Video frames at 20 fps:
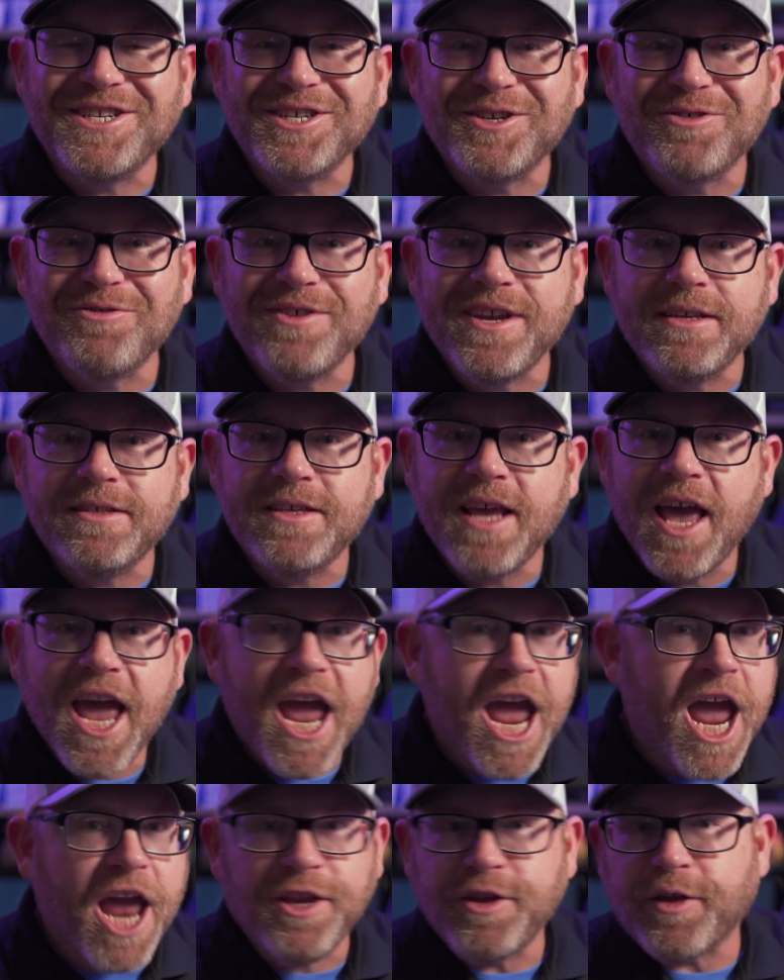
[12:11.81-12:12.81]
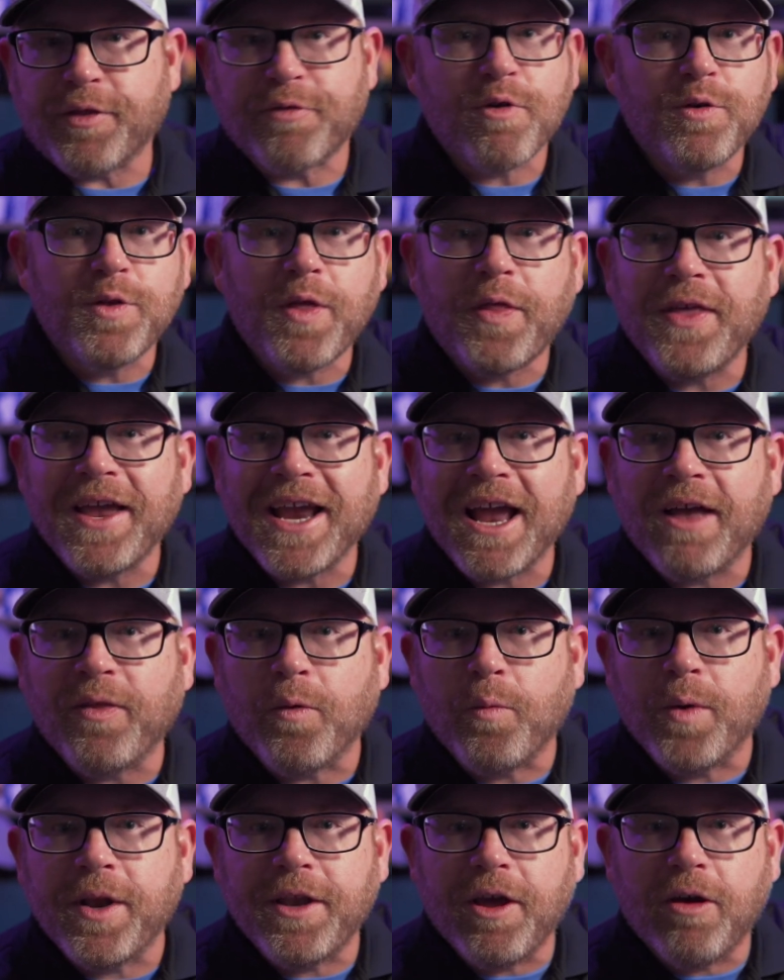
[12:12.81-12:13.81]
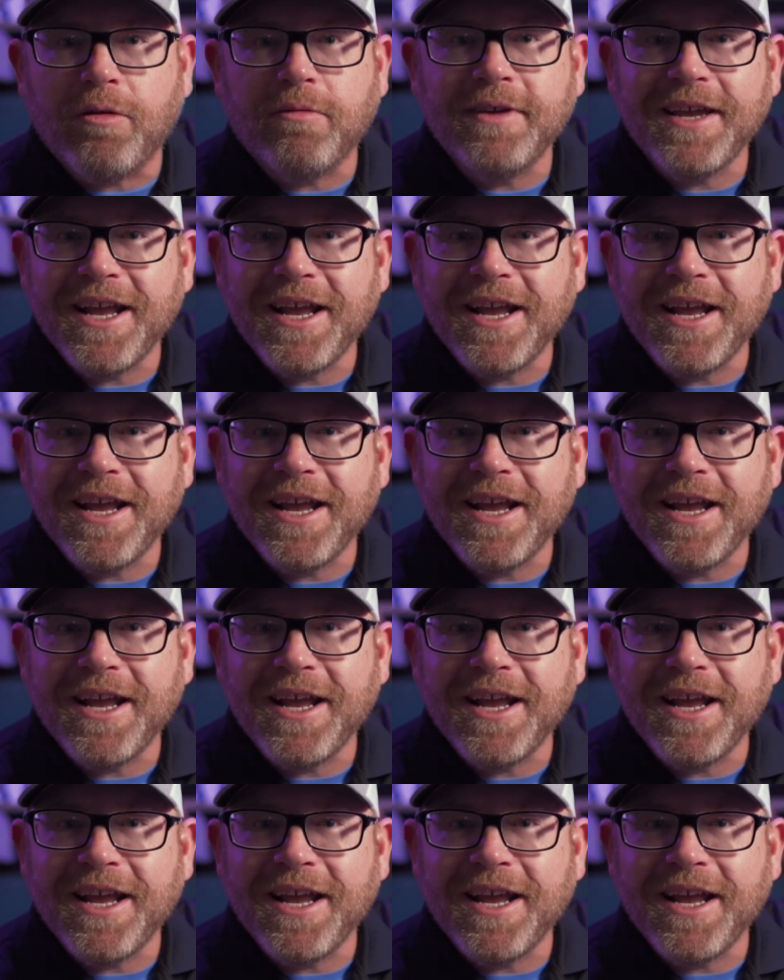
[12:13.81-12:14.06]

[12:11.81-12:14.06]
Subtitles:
degrees, and you throw the thing out the window.